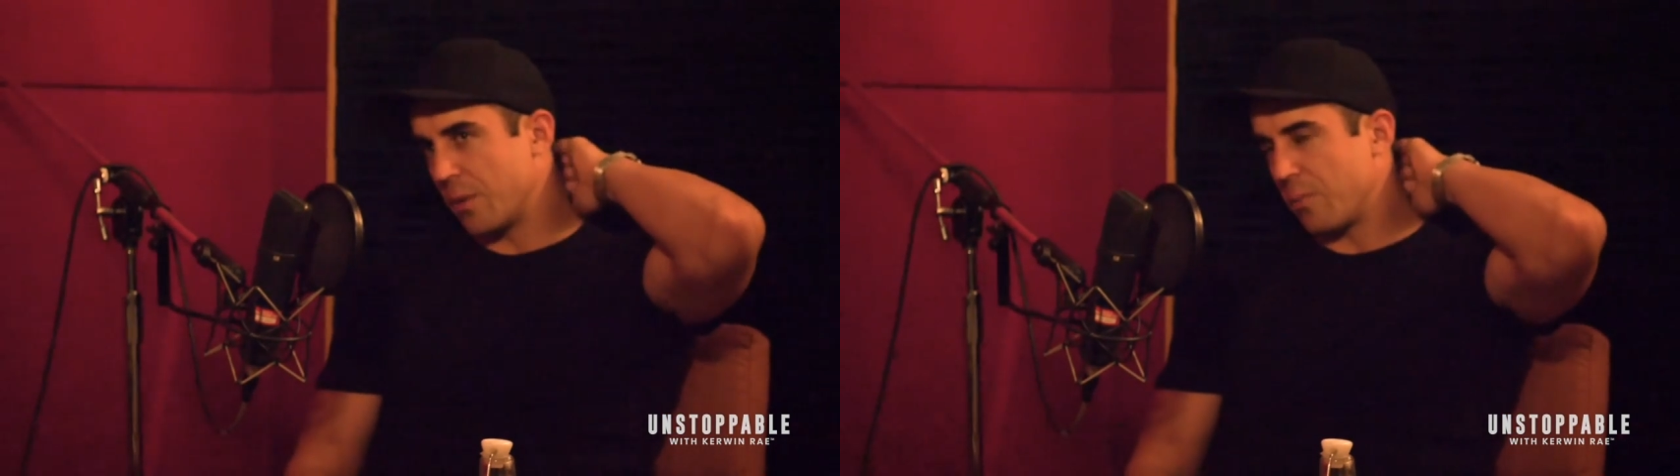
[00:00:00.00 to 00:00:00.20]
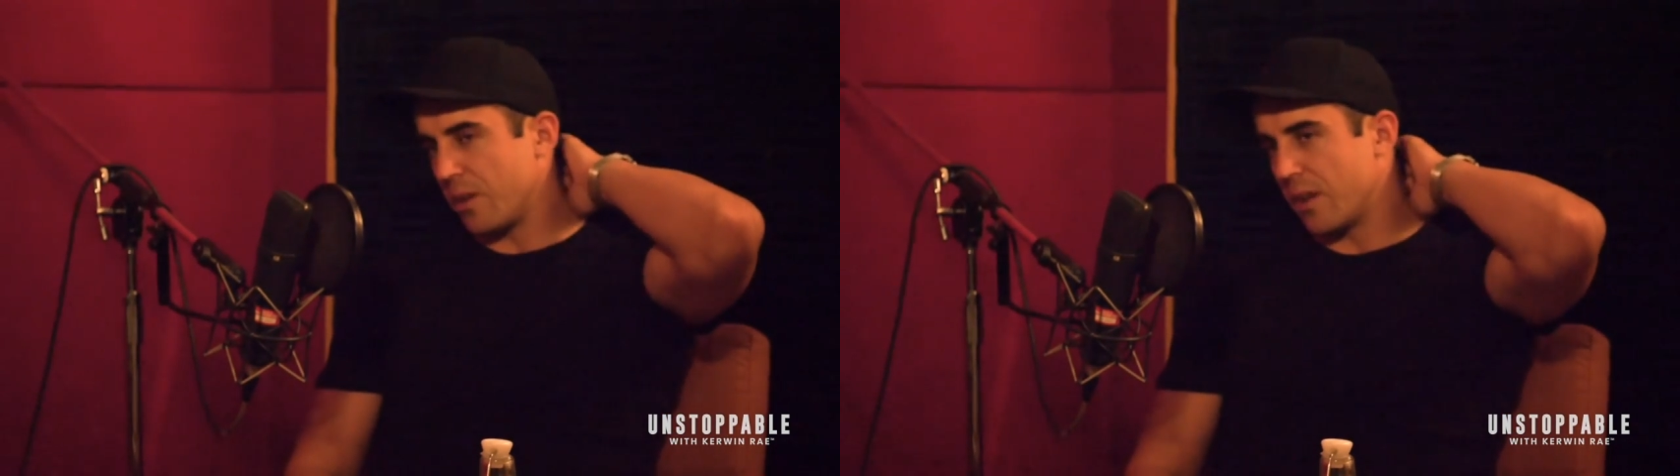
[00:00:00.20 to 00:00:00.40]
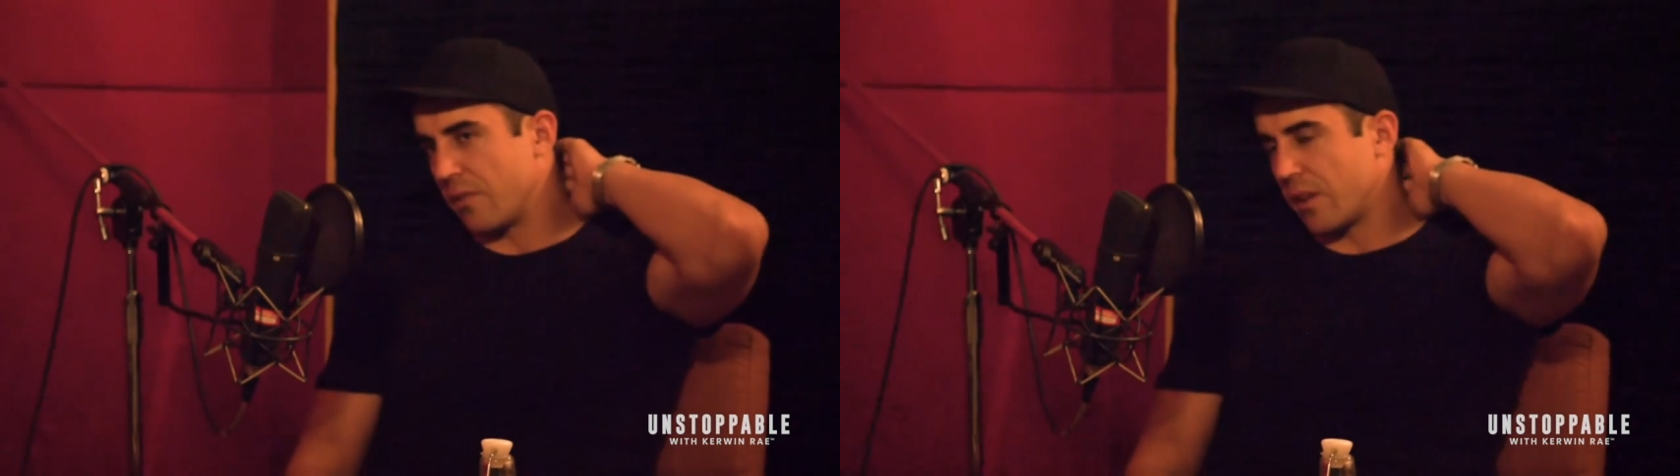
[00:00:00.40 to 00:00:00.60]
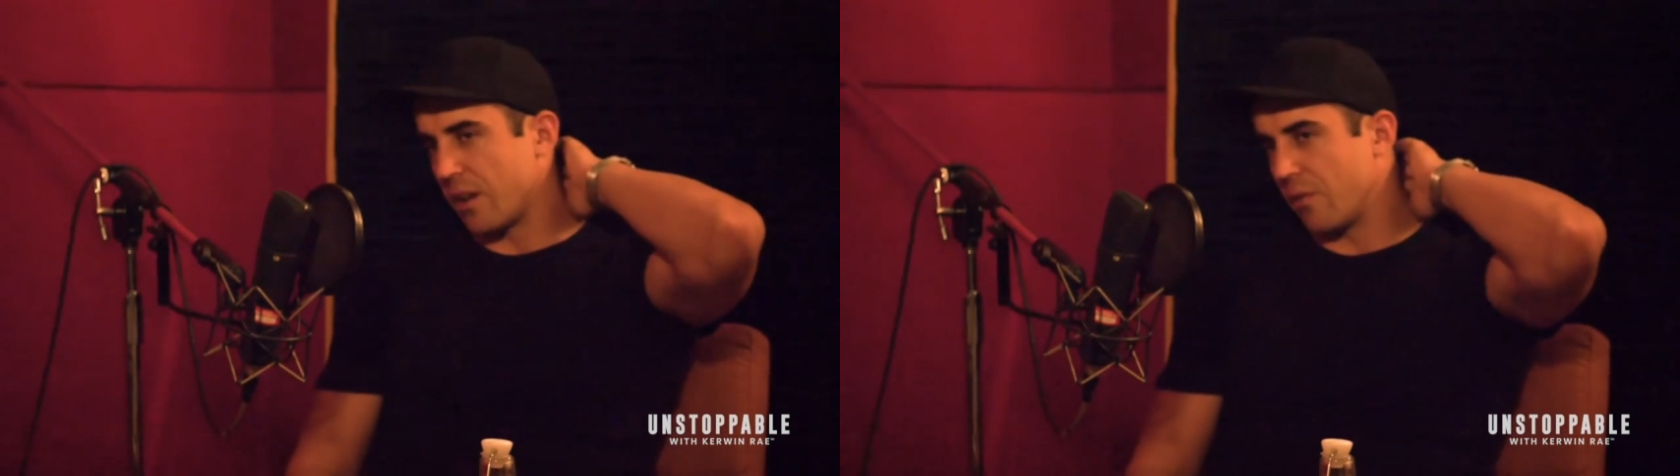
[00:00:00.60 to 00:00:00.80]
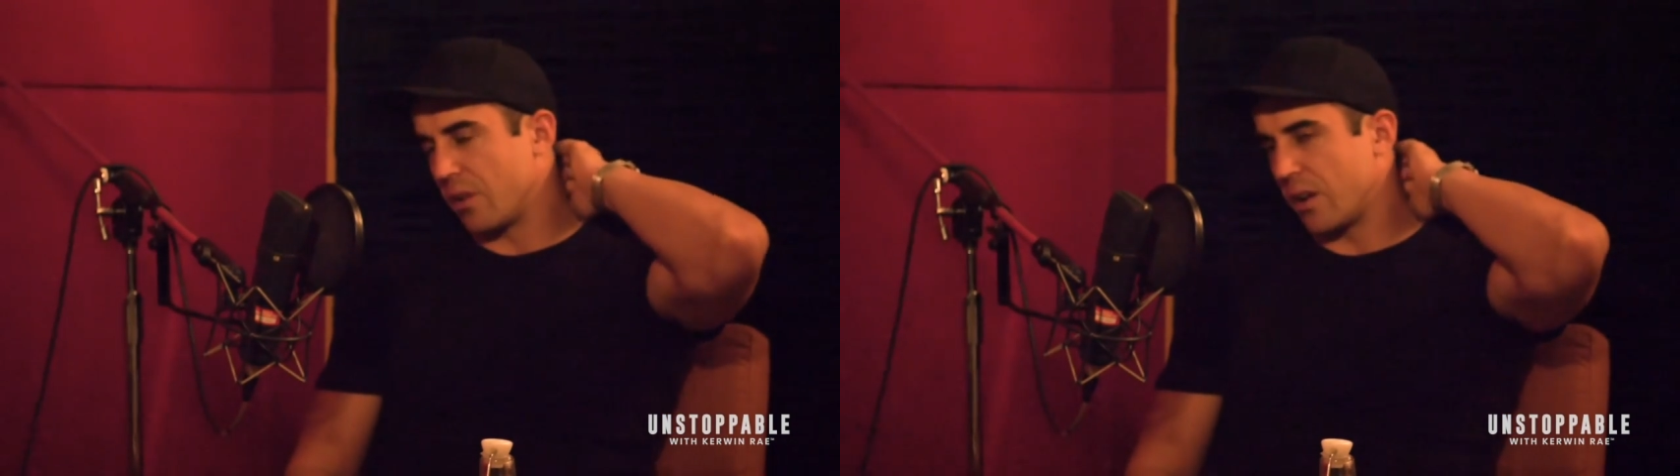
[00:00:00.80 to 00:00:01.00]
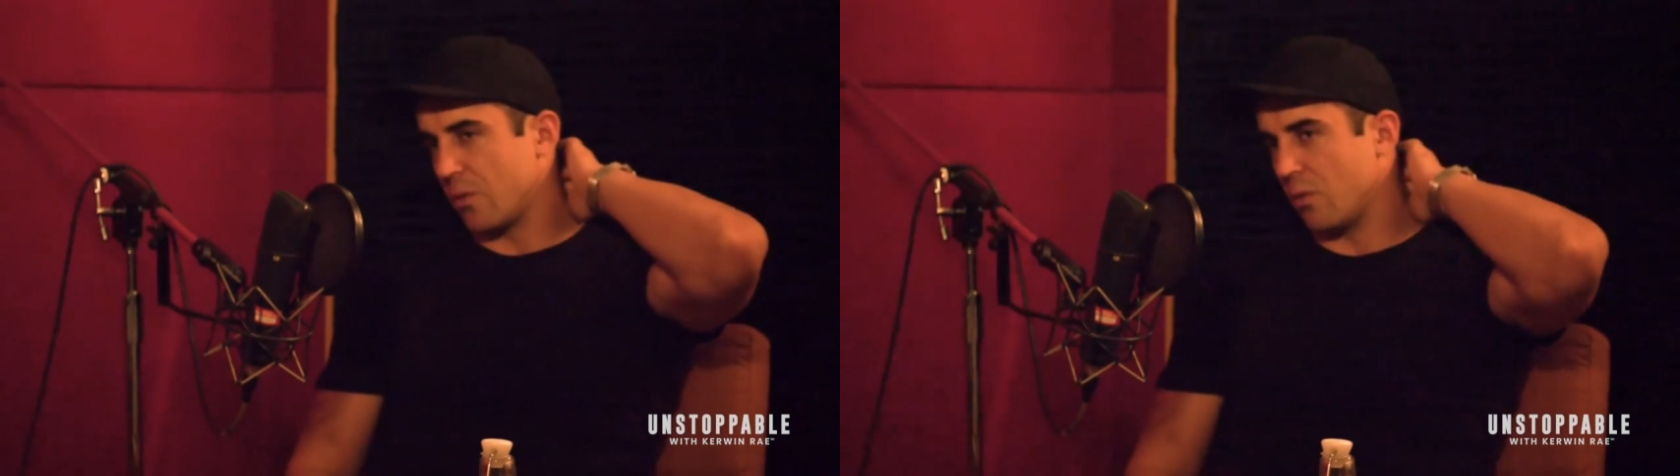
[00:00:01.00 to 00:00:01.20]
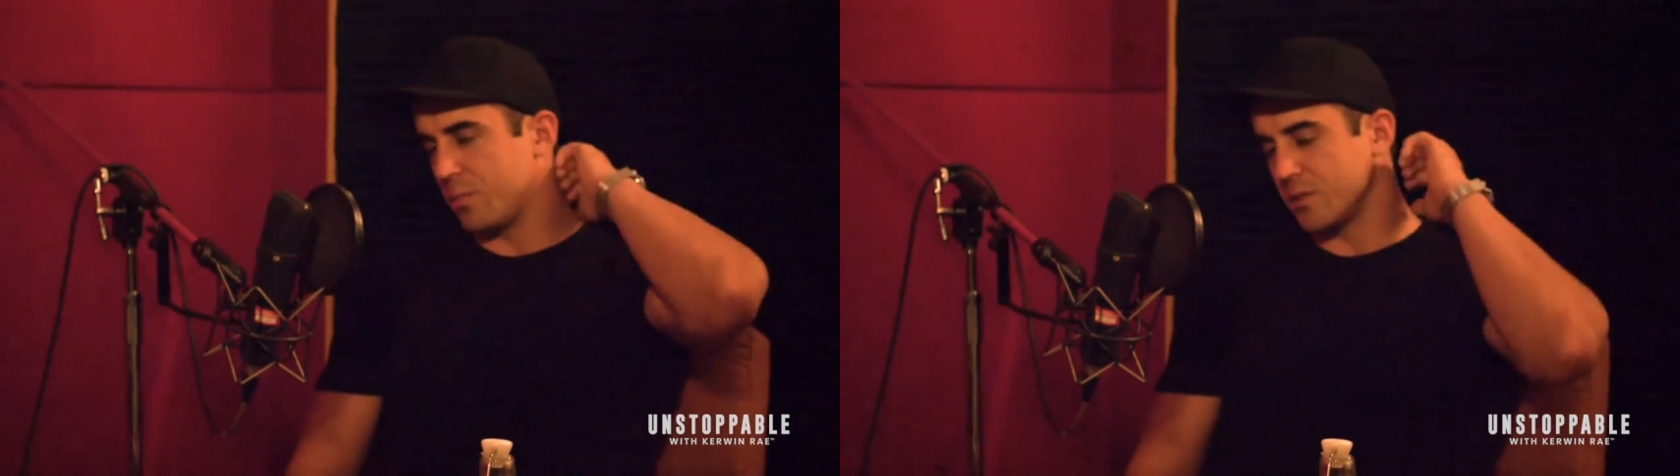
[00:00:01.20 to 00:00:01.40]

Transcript: opening another can of